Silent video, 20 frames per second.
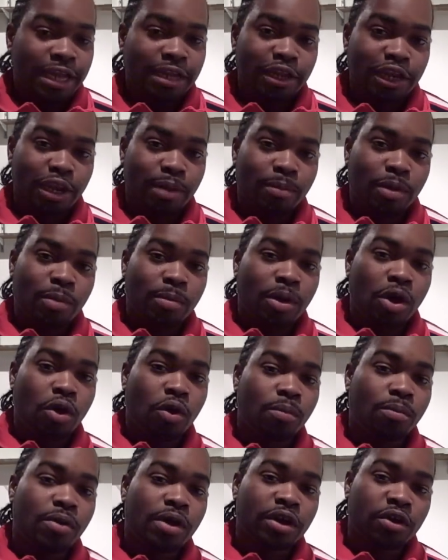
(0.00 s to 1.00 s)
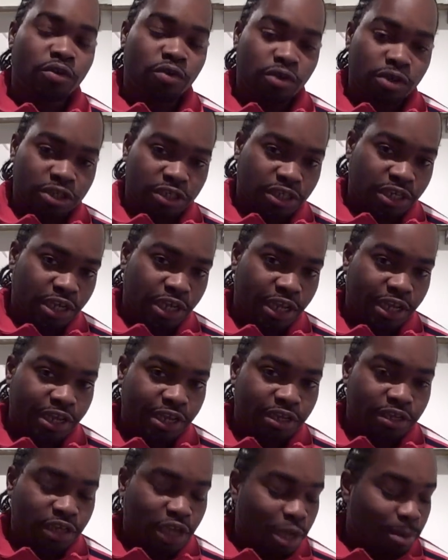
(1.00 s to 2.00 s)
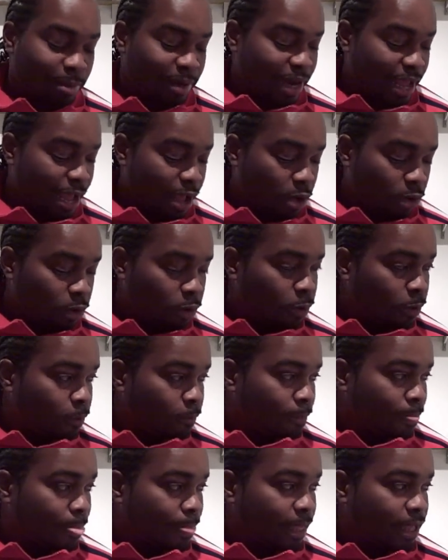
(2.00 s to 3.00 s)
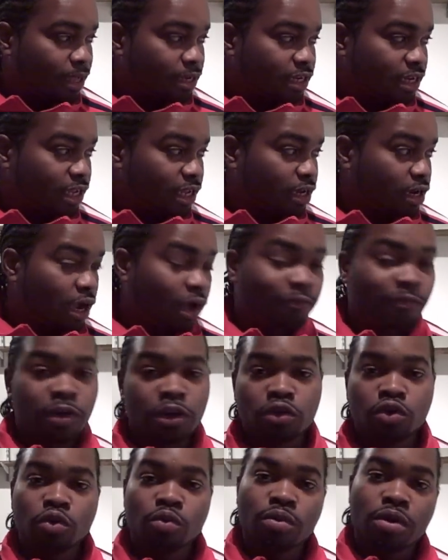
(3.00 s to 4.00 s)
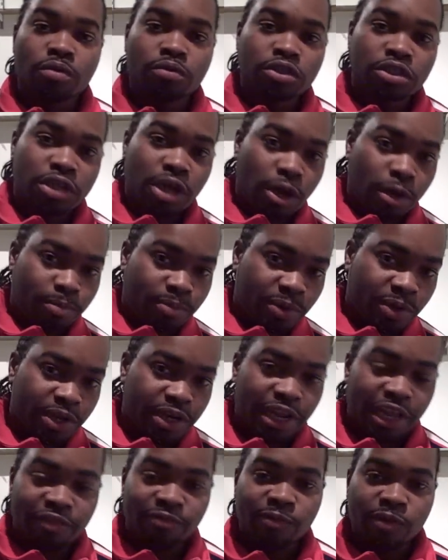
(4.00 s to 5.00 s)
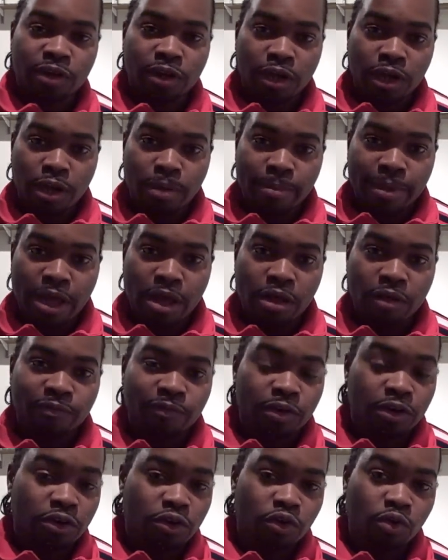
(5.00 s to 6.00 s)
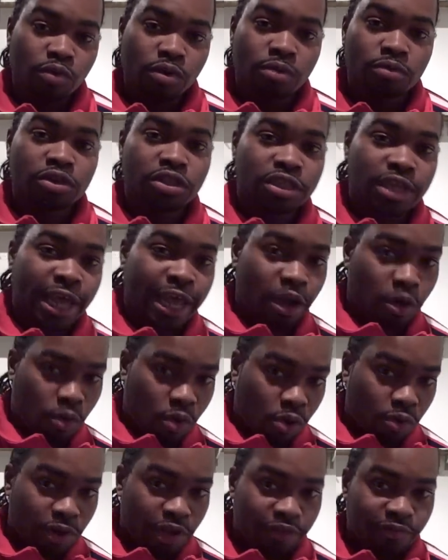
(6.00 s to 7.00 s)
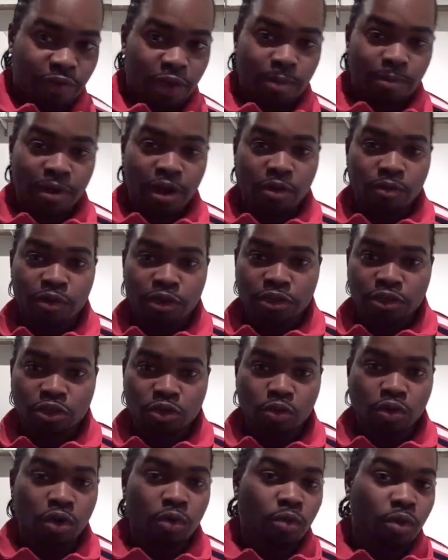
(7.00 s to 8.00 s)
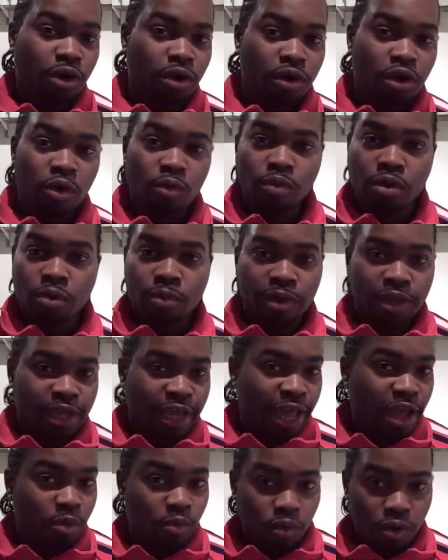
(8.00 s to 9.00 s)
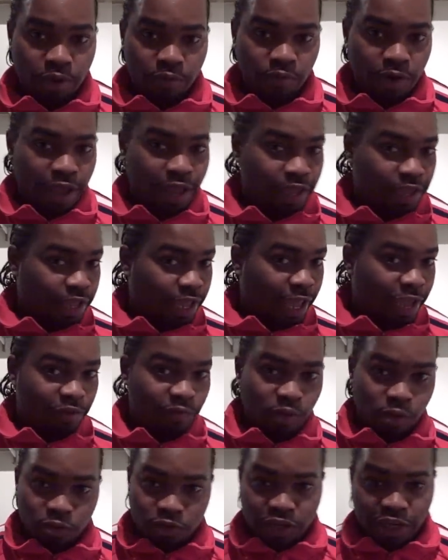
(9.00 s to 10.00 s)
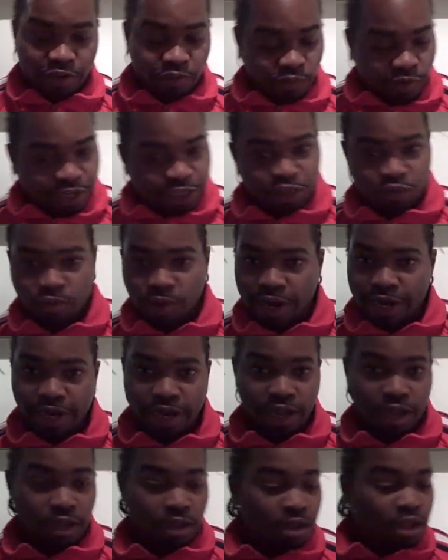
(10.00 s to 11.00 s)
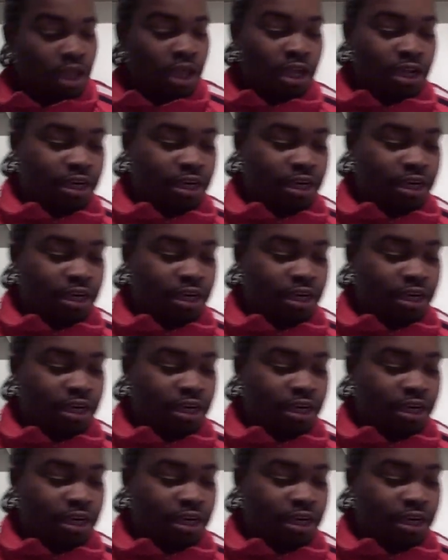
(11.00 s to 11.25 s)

I did my homeboy Crook C his coming out. I did. I'm finna do one with Shawty Putt. That's finna come out. I'm finna do one with Stack Quo. That's coming out real soon. I'm working on one with Cat One, A.K. Rose Richie right now.